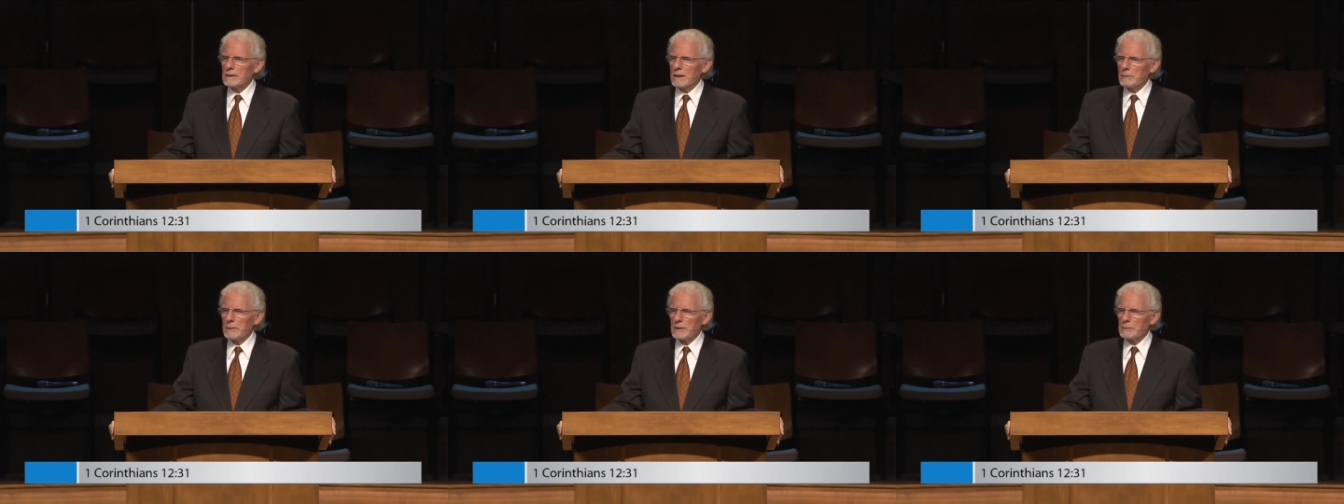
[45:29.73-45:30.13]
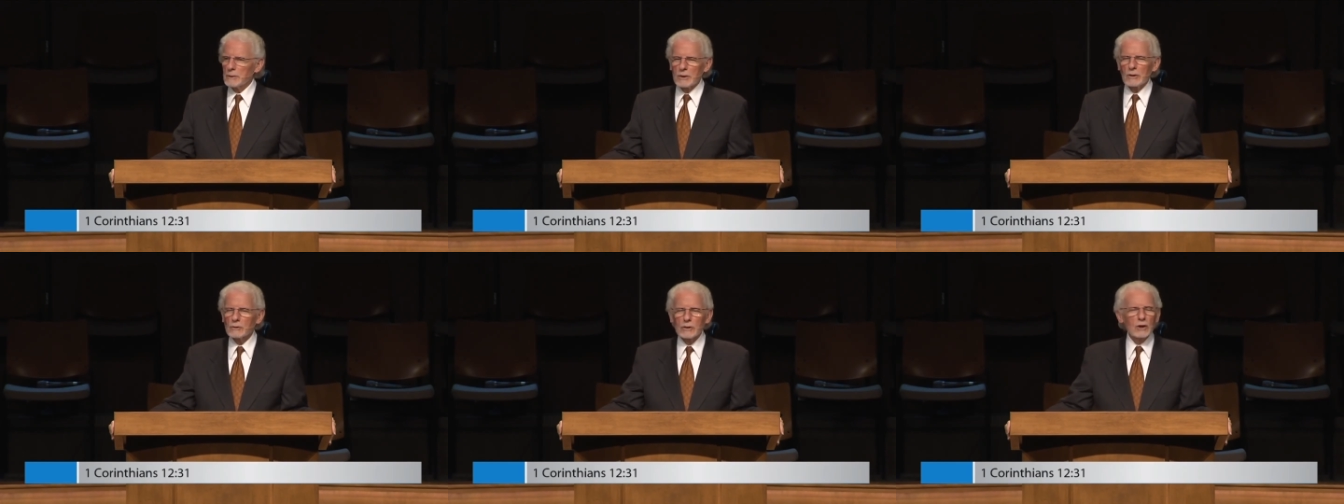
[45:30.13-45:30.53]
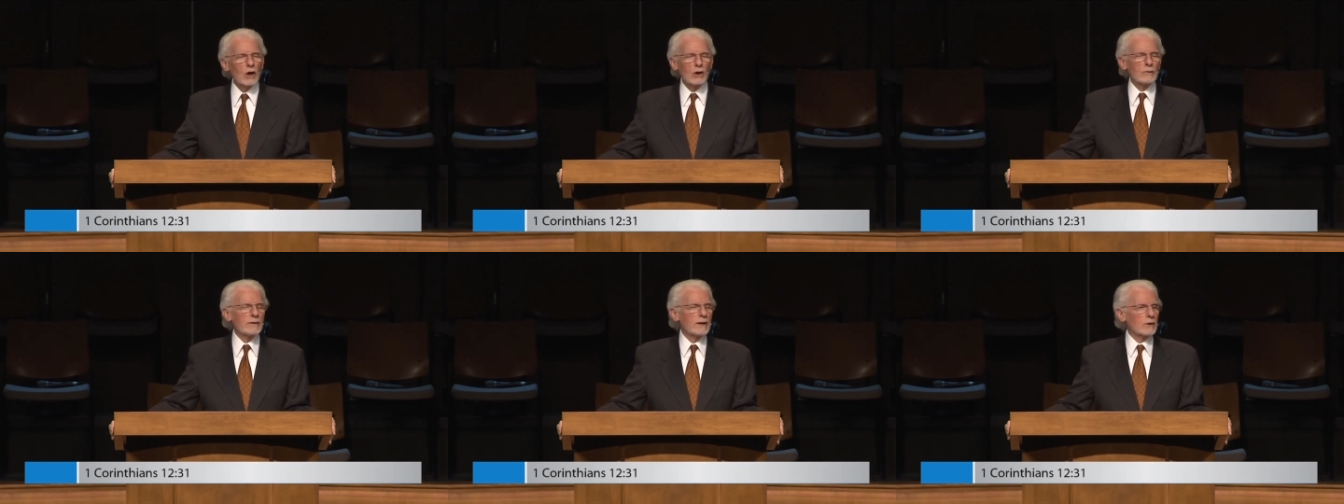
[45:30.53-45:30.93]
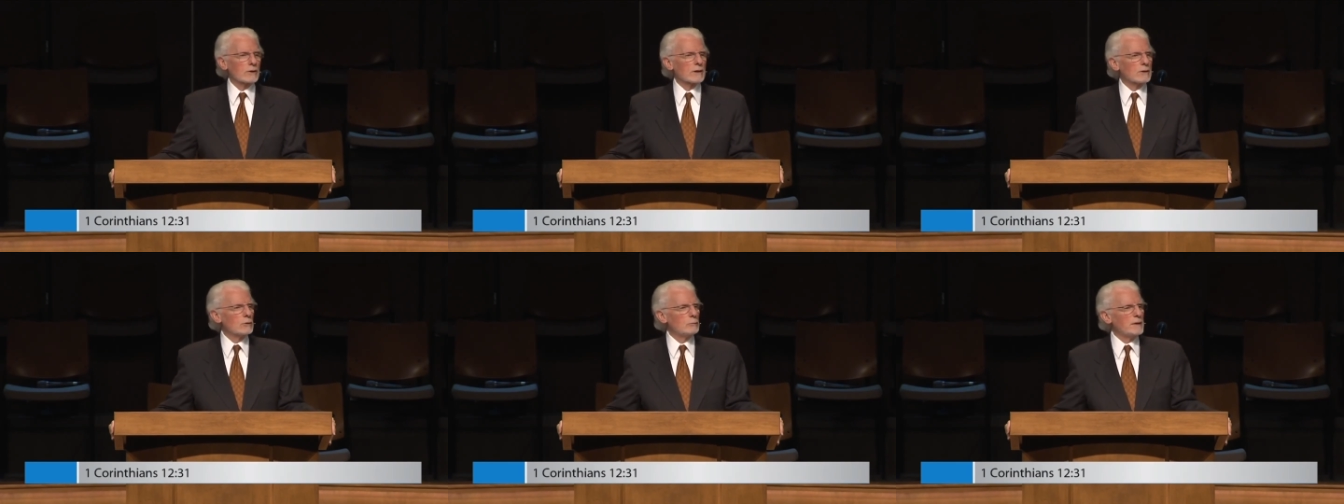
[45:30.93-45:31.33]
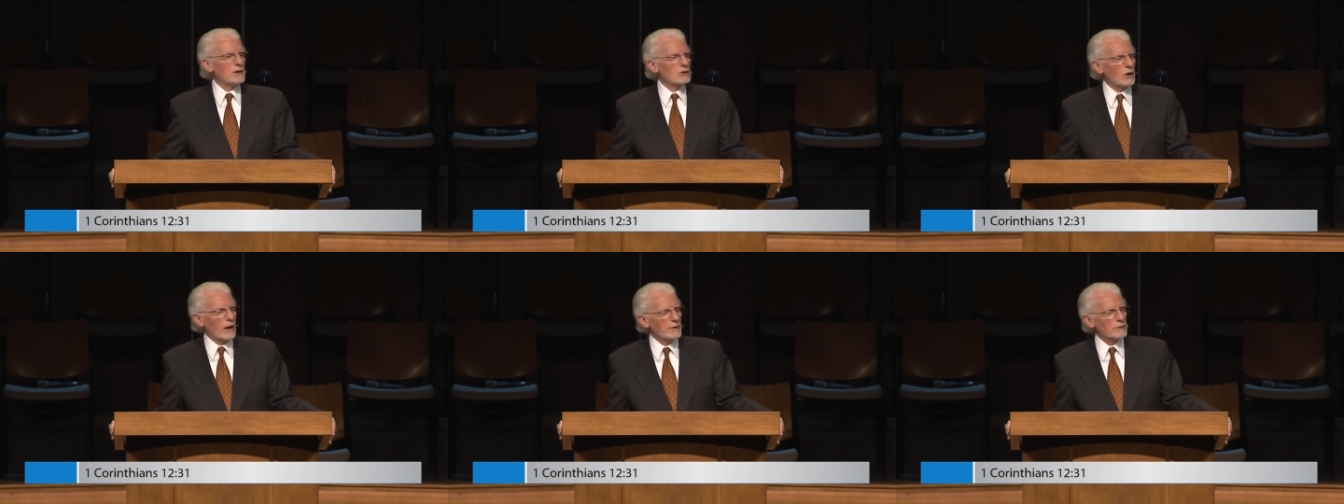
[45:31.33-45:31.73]
The people don't go there to be
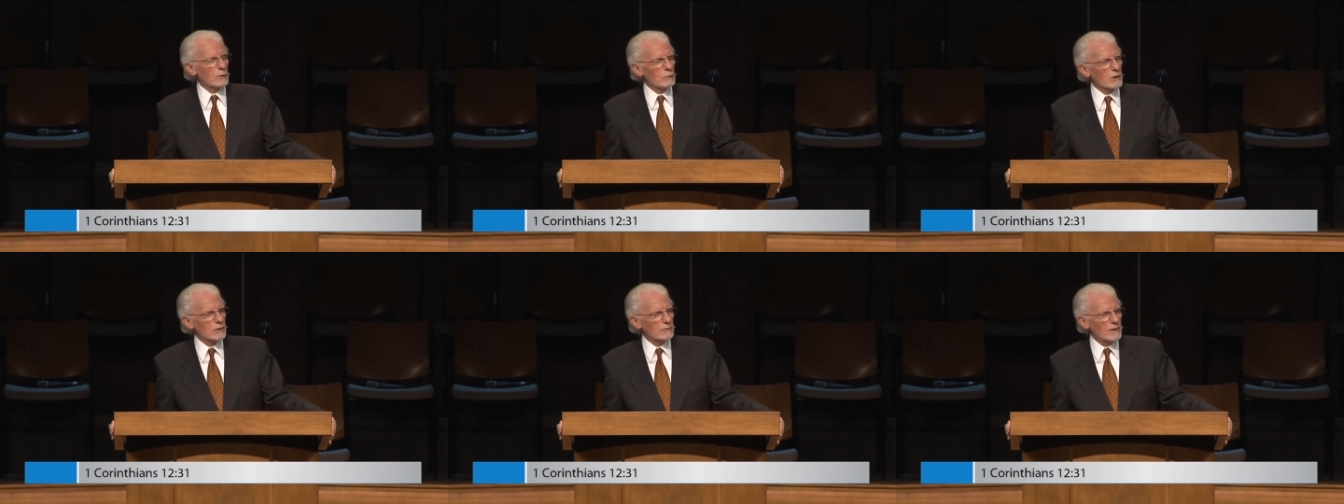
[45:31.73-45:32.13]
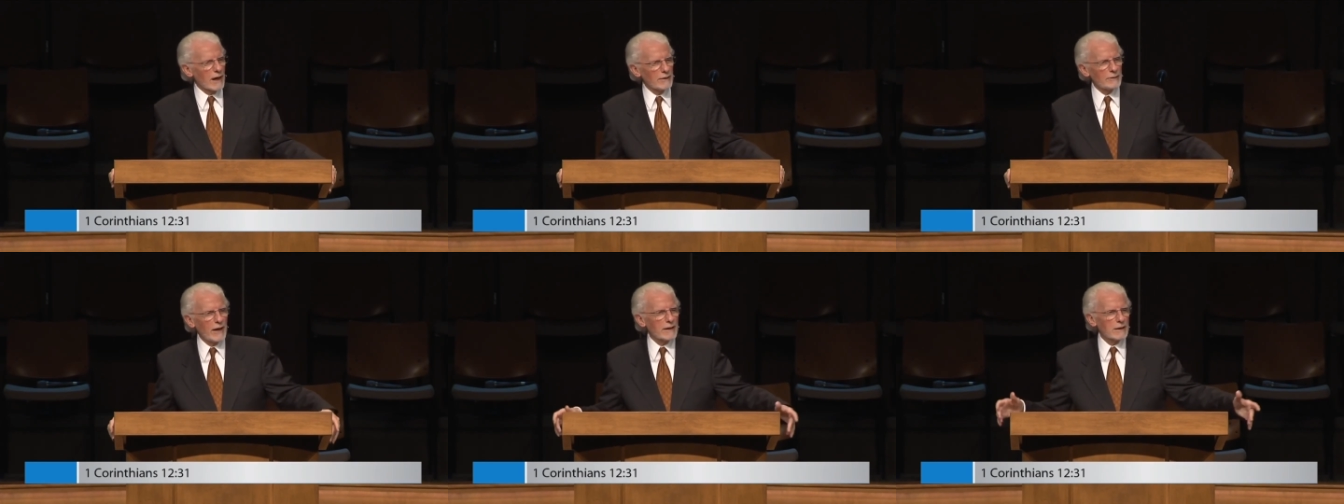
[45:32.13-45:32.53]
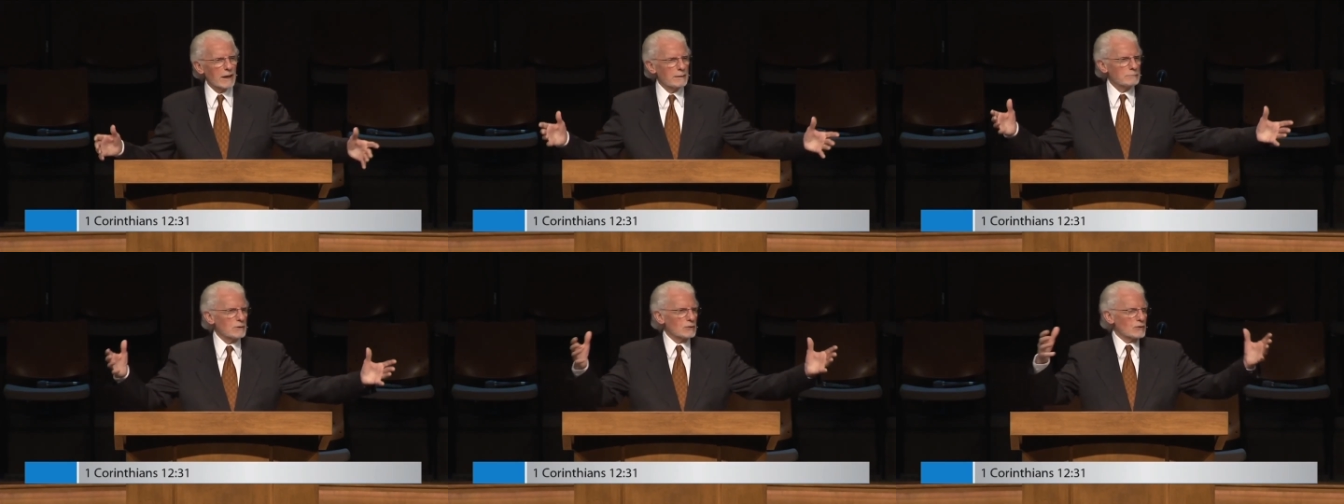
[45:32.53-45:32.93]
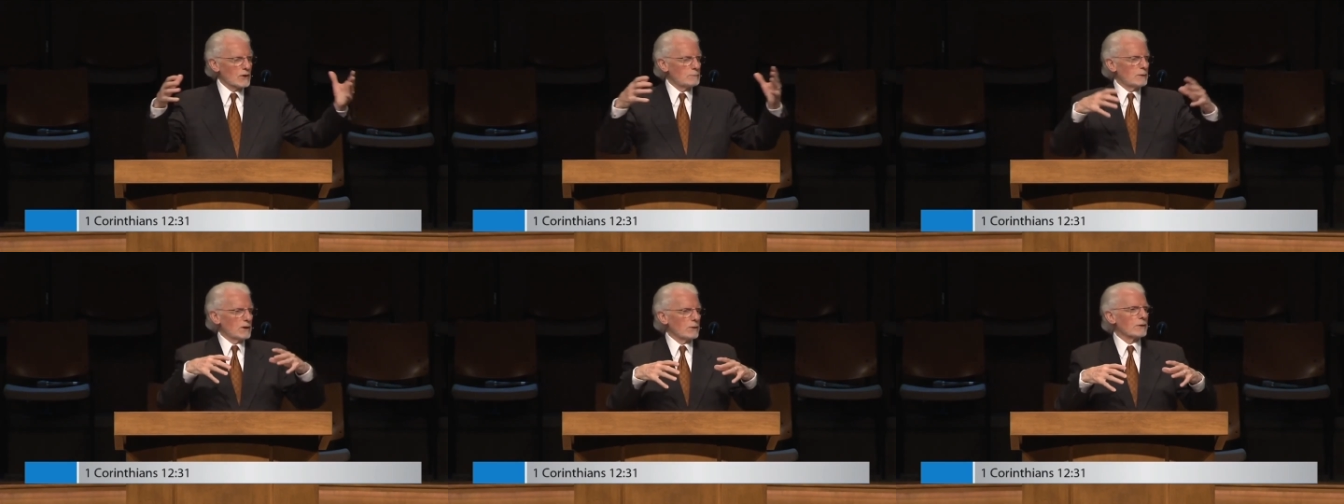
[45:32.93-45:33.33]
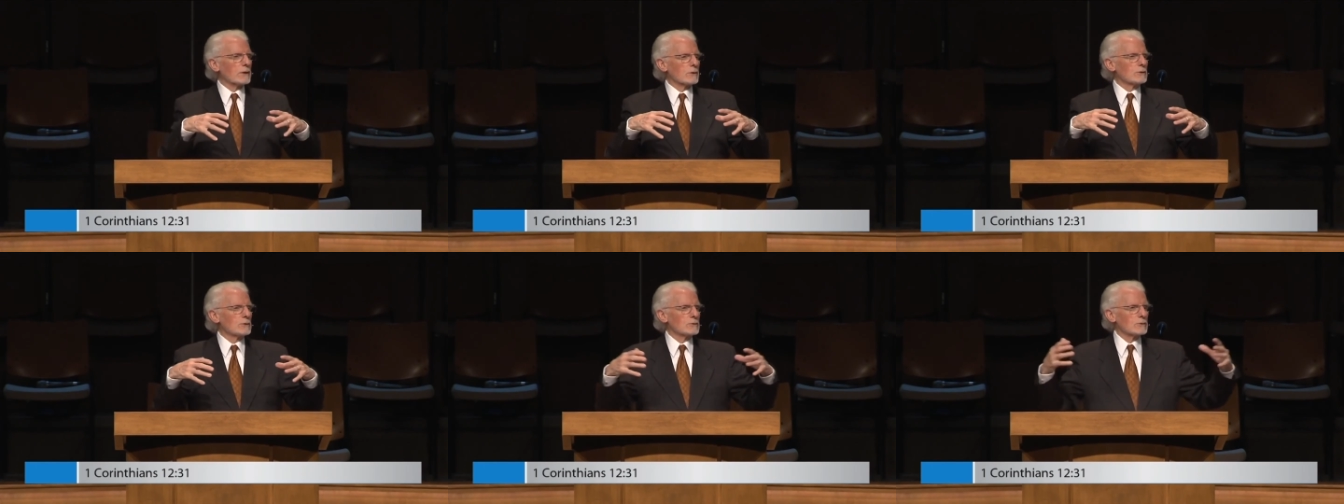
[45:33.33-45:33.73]
taught the Word of God, they come to see
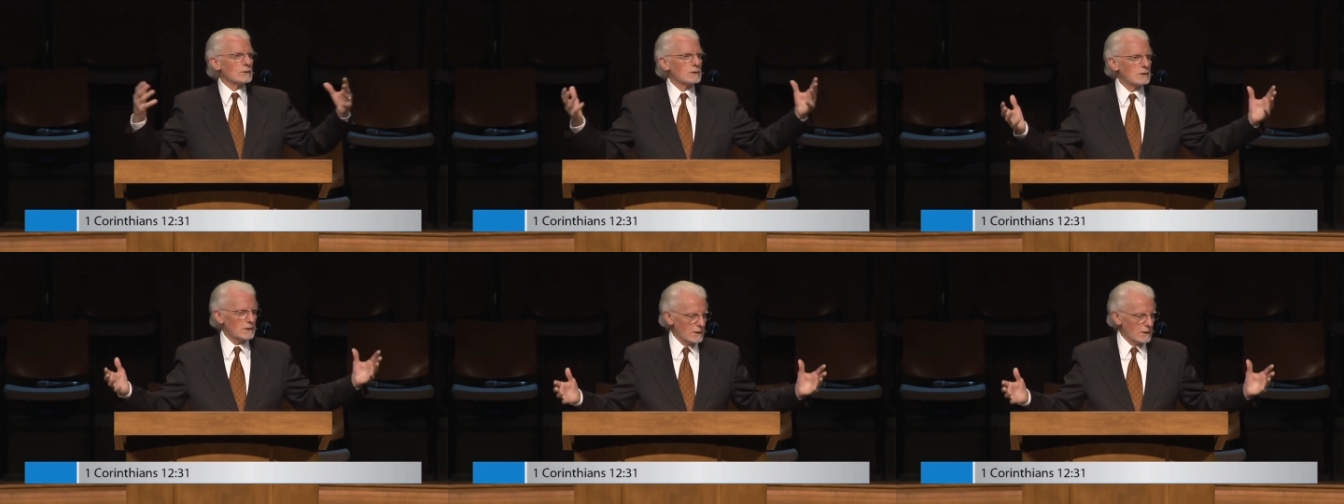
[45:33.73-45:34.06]
miracles.